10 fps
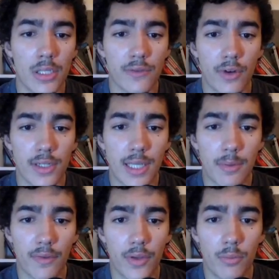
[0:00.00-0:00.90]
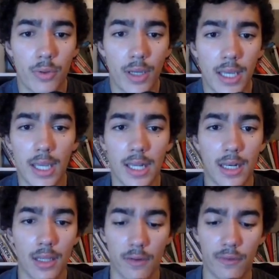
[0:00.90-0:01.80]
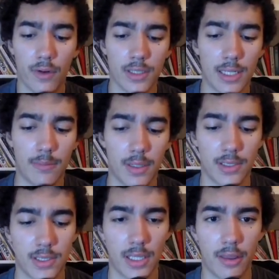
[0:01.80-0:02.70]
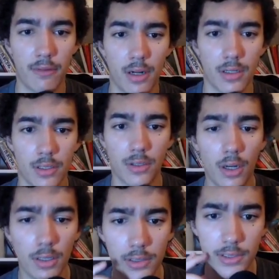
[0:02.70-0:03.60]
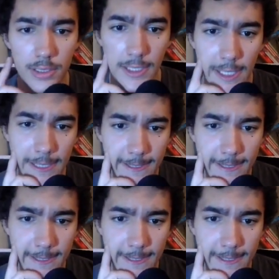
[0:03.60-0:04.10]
So for example, if you put in, for example, let's just say $300,